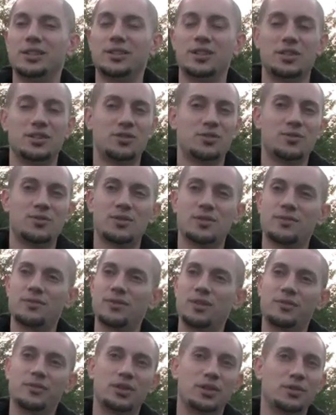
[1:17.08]
Issues
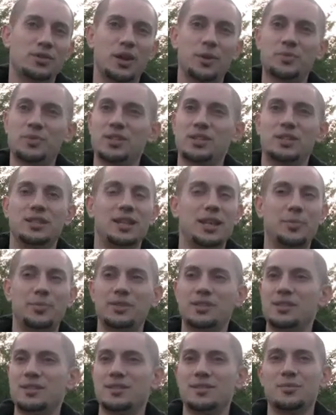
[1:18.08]
of corruption,
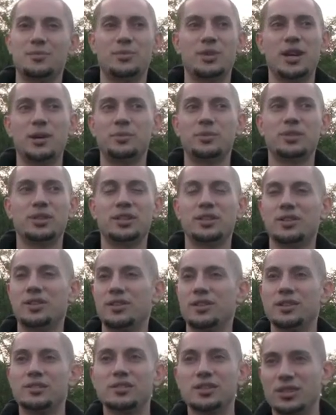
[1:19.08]
nepotism, bribery in
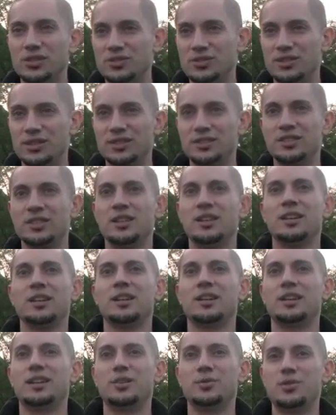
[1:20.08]
all these countries,
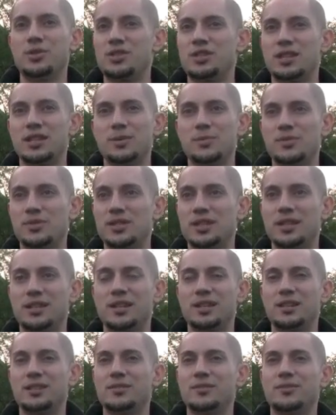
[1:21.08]
regimes that
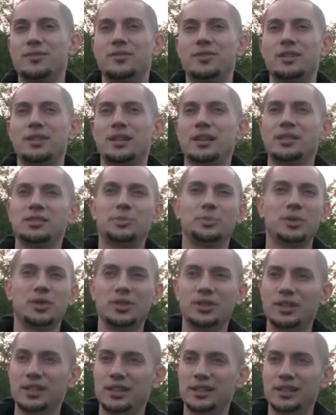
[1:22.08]
kind of
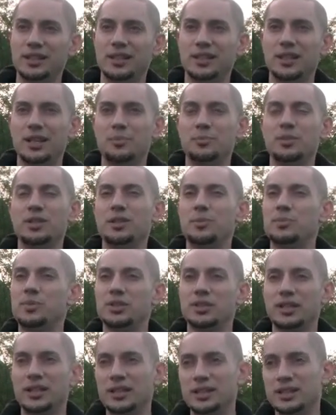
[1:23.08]
exploit and
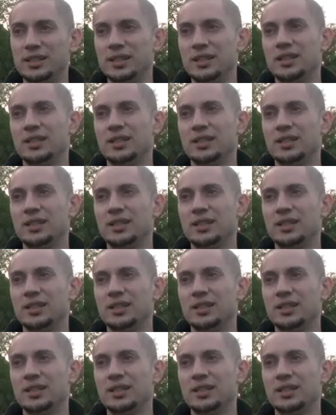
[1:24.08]
manipulate